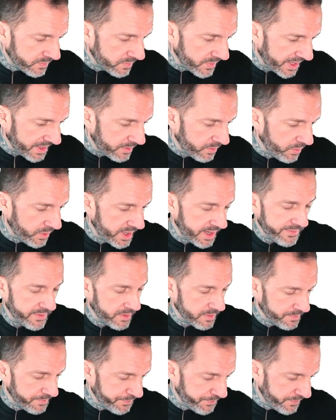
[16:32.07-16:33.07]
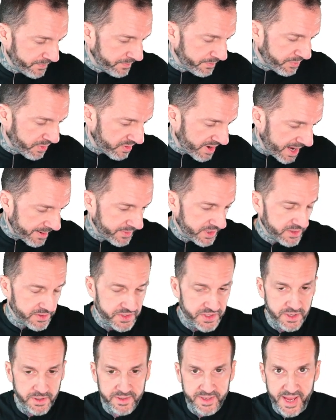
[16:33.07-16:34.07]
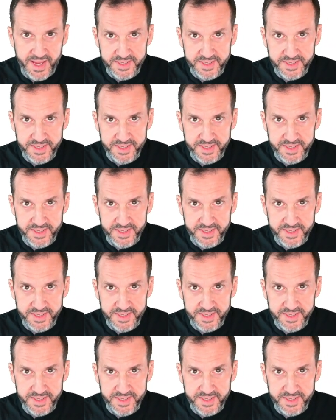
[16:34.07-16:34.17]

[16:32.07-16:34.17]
like whatever parameters you're